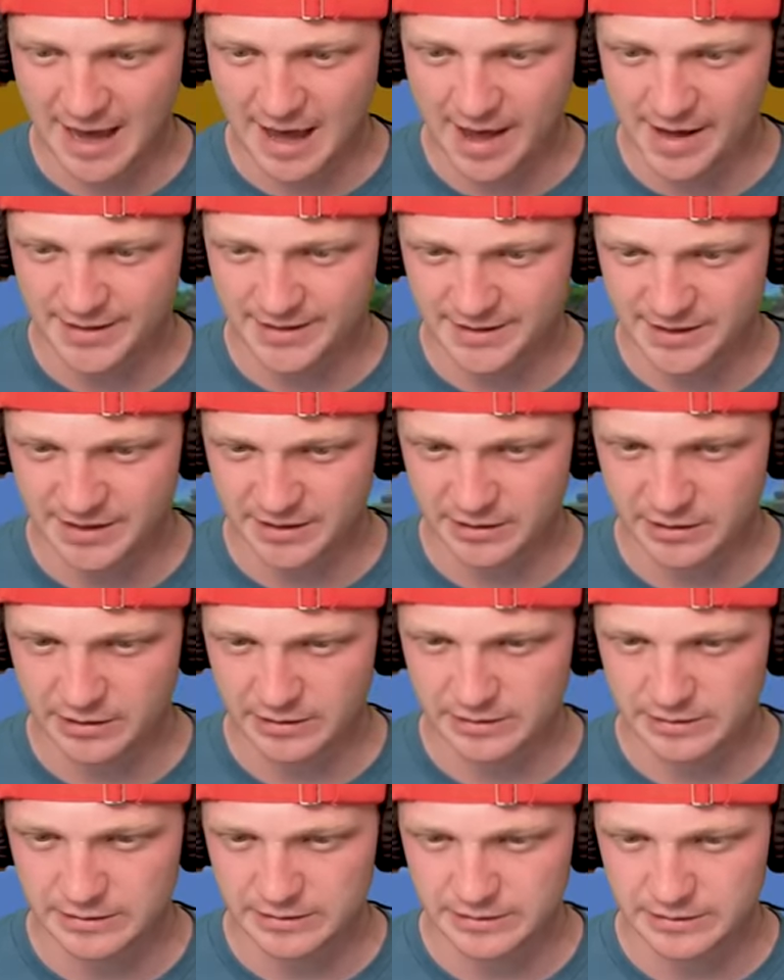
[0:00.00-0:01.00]
eyes
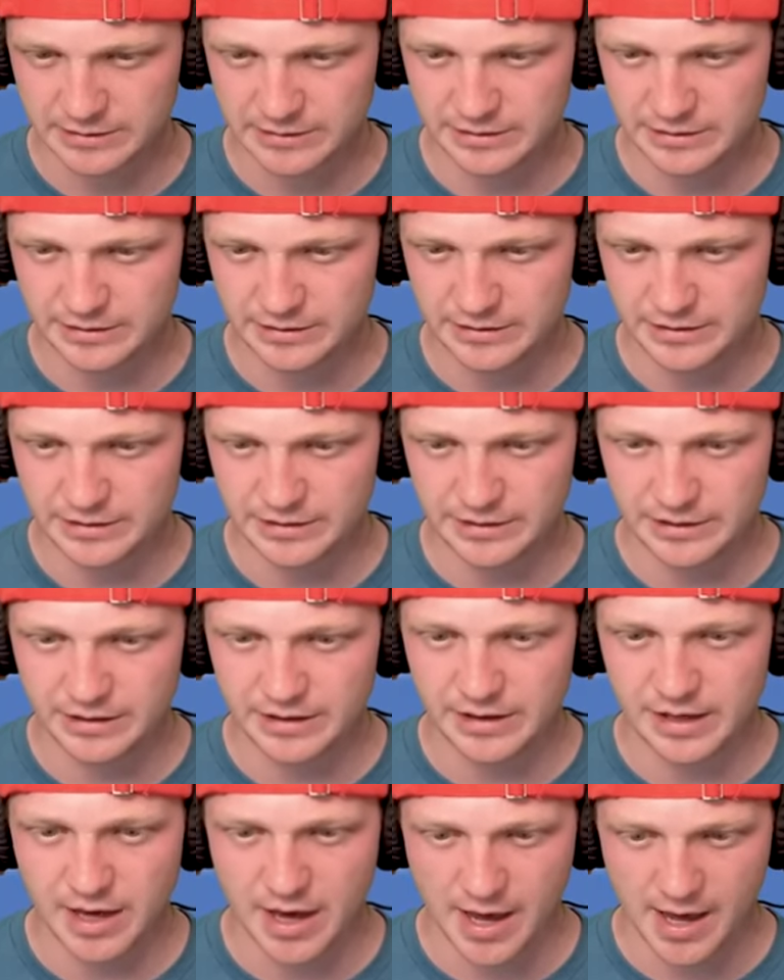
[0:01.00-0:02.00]
here.
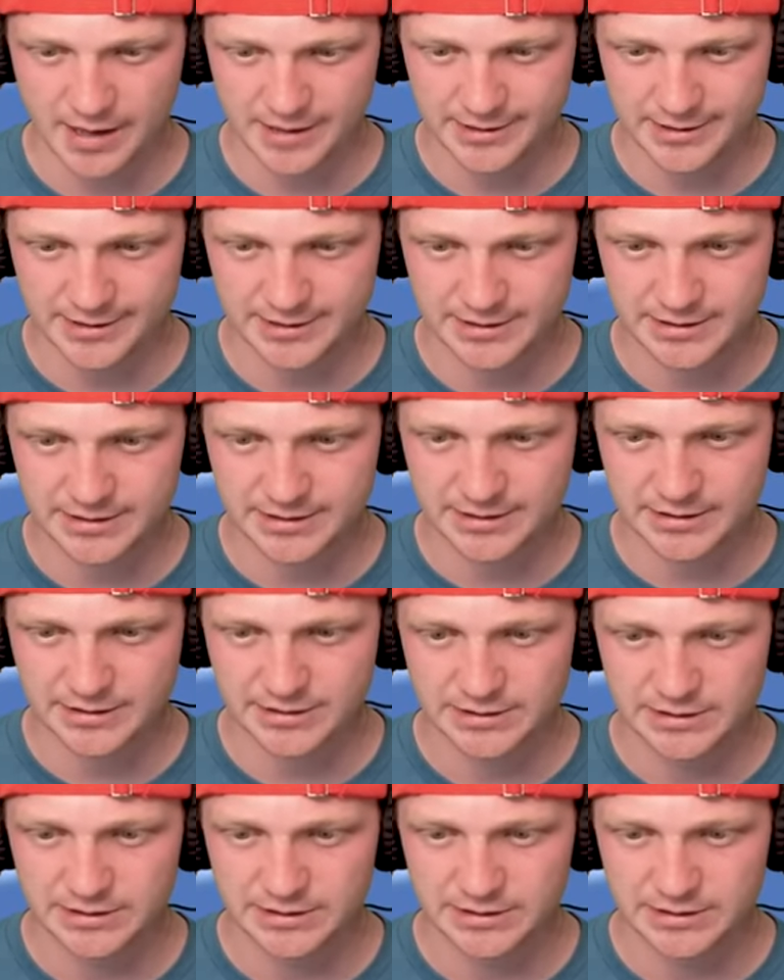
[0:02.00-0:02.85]
Yes.